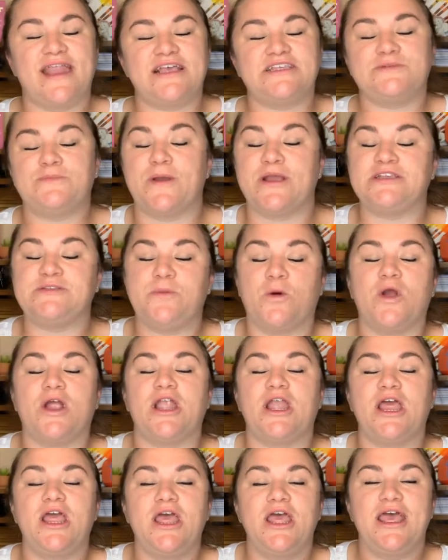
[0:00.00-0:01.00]
that Esprit
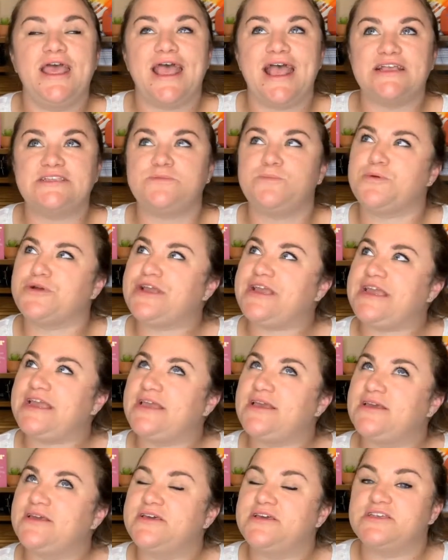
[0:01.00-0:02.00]
Sport,
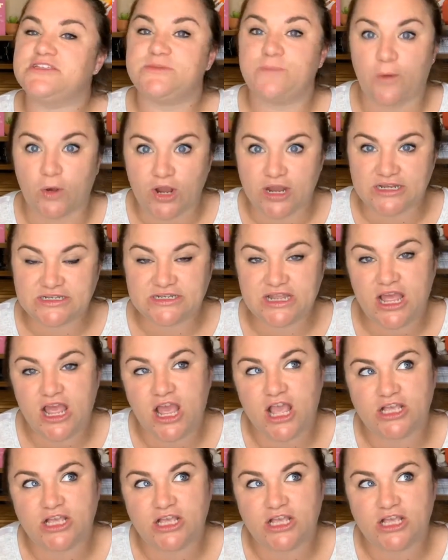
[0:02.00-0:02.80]
Esprit Sport